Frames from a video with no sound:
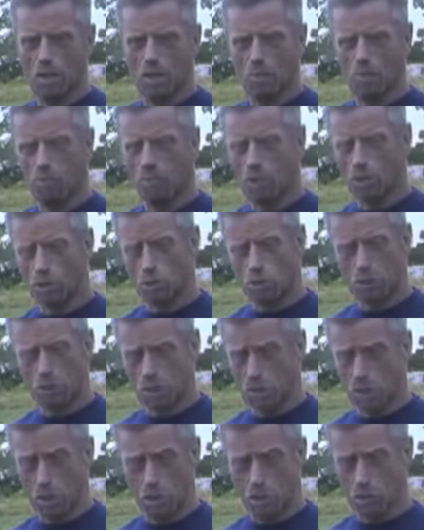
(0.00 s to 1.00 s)
brings in a
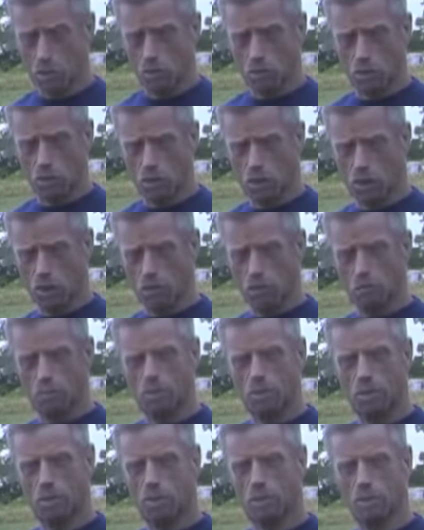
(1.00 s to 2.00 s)
texture that I don't
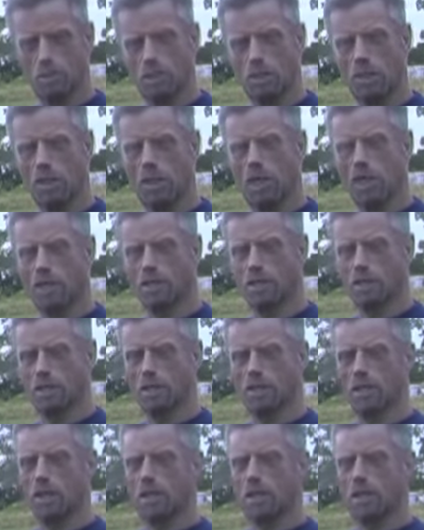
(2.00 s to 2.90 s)
particularly like.